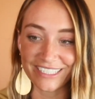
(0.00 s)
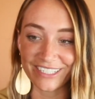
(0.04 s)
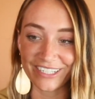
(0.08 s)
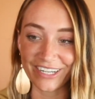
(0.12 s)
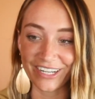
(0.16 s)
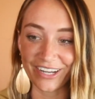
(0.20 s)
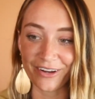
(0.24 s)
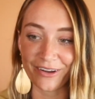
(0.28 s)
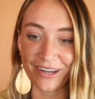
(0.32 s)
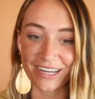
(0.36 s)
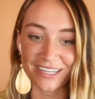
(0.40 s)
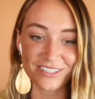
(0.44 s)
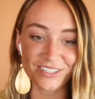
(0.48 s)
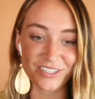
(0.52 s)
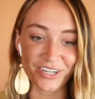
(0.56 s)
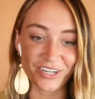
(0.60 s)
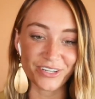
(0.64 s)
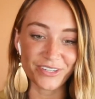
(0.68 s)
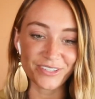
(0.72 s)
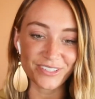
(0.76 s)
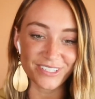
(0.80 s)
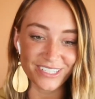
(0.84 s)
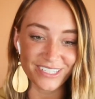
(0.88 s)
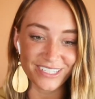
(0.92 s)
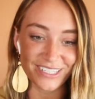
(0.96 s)
has
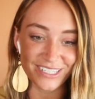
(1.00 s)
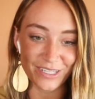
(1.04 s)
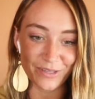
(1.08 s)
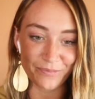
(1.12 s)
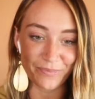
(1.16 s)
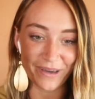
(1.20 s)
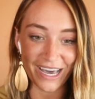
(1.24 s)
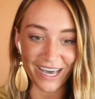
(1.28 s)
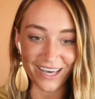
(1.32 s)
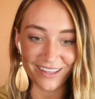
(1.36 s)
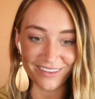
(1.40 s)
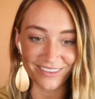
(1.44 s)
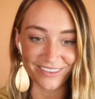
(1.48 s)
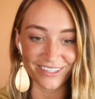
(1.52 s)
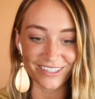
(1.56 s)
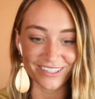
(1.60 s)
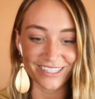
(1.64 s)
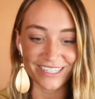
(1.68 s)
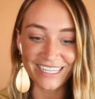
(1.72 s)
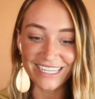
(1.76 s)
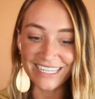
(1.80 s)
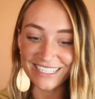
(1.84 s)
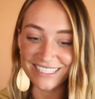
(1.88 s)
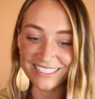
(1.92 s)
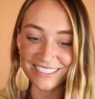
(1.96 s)
chosen the path
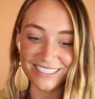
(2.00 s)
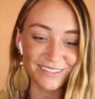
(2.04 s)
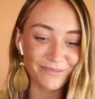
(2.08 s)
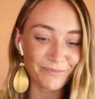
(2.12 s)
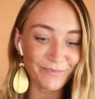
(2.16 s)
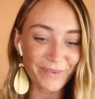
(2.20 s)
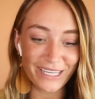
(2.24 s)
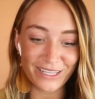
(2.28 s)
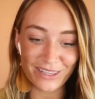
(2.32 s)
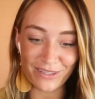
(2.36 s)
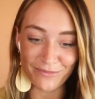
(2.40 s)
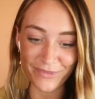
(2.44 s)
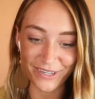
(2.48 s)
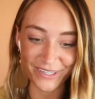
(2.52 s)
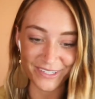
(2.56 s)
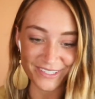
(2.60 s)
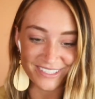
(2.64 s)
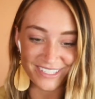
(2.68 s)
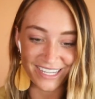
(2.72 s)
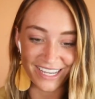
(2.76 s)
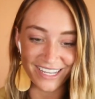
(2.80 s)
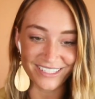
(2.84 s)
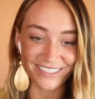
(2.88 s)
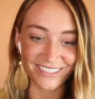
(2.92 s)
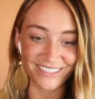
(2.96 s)
that didn't make the
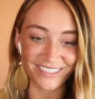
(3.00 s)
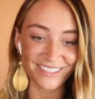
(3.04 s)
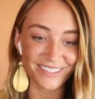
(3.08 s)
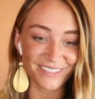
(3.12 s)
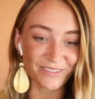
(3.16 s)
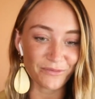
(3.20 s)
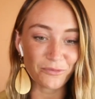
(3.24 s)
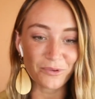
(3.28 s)
most sense,